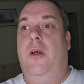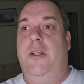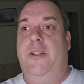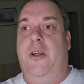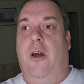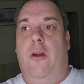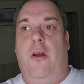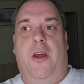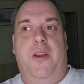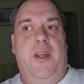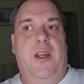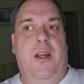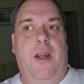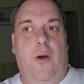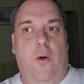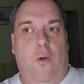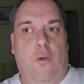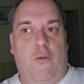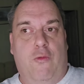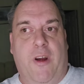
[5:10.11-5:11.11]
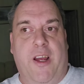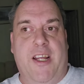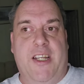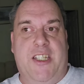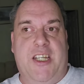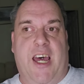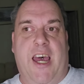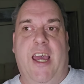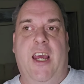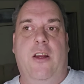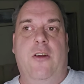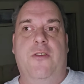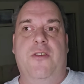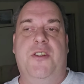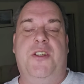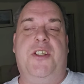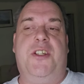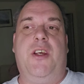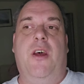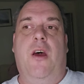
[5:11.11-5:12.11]
you know, like the little
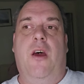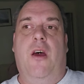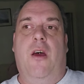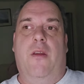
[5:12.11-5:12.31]
retailers